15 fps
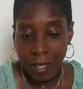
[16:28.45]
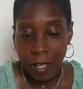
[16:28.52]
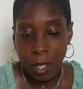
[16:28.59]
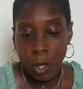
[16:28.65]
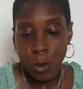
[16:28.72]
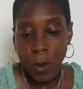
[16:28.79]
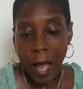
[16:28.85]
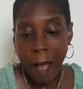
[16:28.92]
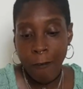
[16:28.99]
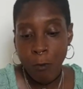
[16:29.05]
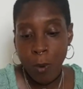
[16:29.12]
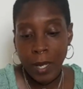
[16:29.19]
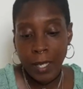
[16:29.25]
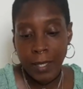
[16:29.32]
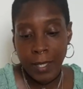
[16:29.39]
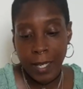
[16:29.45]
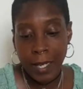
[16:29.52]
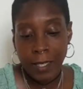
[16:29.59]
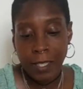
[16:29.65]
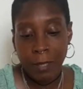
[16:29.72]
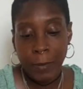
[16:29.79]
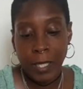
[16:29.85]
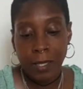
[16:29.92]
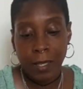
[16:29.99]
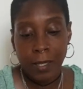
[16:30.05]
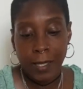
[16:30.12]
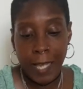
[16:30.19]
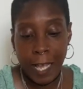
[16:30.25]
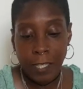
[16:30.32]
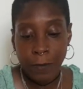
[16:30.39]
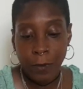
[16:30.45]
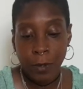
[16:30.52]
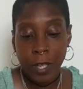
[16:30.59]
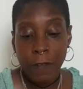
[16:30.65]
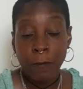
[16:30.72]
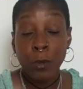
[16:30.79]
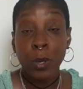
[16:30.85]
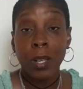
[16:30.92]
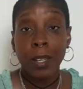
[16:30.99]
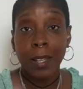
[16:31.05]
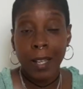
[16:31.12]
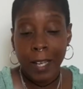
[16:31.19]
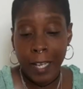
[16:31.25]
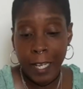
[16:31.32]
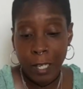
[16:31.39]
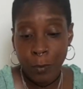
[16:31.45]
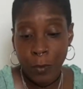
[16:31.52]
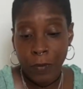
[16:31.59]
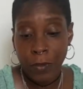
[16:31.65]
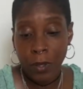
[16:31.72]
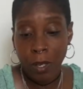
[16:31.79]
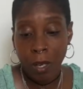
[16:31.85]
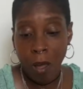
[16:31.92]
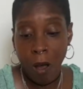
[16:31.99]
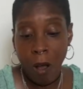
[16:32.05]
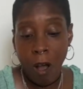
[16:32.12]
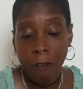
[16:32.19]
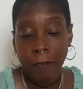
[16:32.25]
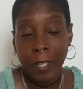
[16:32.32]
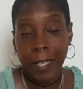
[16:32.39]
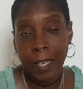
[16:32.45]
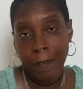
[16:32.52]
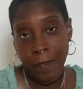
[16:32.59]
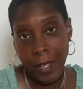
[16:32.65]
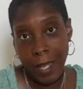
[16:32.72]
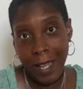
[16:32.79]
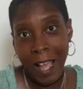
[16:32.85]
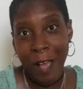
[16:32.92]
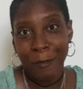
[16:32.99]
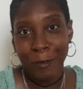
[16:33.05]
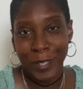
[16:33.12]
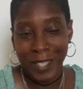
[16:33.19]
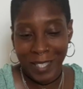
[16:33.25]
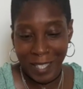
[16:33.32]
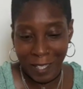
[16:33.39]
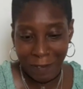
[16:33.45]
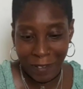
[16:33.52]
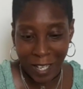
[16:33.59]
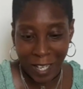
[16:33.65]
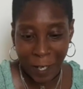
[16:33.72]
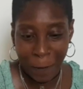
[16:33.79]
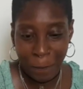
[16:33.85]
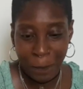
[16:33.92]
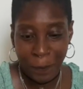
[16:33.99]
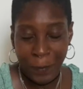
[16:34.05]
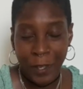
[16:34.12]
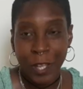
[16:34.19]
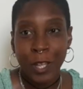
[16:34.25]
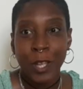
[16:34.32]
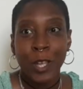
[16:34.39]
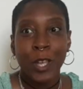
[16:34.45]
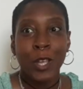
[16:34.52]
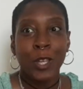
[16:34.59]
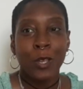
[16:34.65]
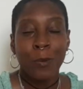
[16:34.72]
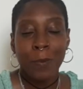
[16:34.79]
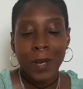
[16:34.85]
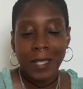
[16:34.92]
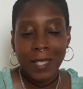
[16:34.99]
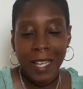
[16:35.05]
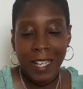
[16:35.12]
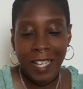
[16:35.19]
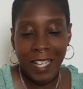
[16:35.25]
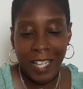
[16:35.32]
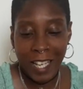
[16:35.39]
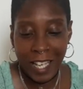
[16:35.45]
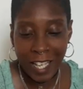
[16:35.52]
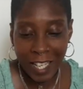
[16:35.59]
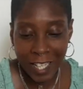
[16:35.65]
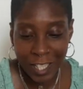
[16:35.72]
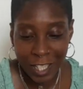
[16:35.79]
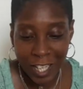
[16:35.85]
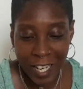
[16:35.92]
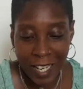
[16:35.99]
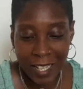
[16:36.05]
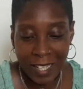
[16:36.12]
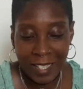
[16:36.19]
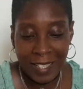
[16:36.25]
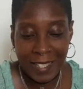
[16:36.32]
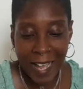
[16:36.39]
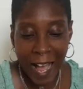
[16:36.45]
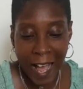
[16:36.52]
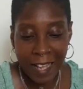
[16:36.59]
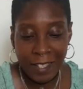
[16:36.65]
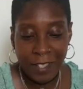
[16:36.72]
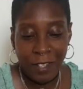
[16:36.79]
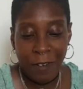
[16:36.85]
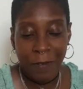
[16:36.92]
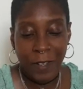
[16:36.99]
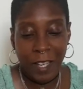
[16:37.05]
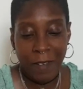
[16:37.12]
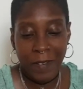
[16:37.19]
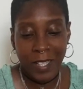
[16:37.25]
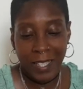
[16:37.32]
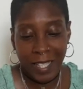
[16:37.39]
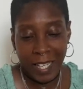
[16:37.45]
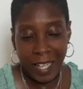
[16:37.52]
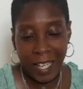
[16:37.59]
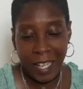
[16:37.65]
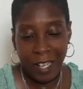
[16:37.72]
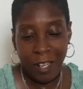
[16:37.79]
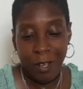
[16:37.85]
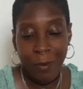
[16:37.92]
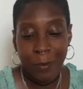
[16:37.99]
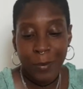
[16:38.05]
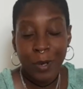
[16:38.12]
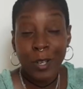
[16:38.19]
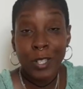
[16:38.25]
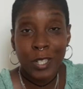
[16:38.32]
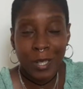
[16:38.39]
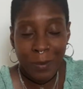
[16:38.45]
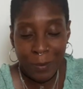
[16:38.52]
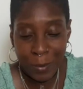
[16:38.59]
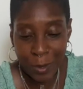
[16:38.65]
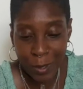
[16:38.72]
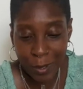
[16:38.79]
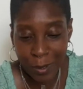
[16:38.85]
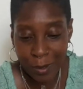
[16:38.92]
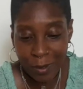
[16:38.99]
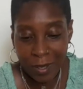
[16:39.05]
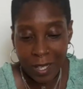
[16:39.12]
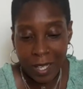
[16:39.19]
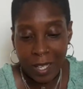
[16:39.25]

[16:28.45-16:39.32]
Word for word: You have what it takes to be successful if you align with the law of giving and receiving. You must engage in a dance of give and take, push and pull,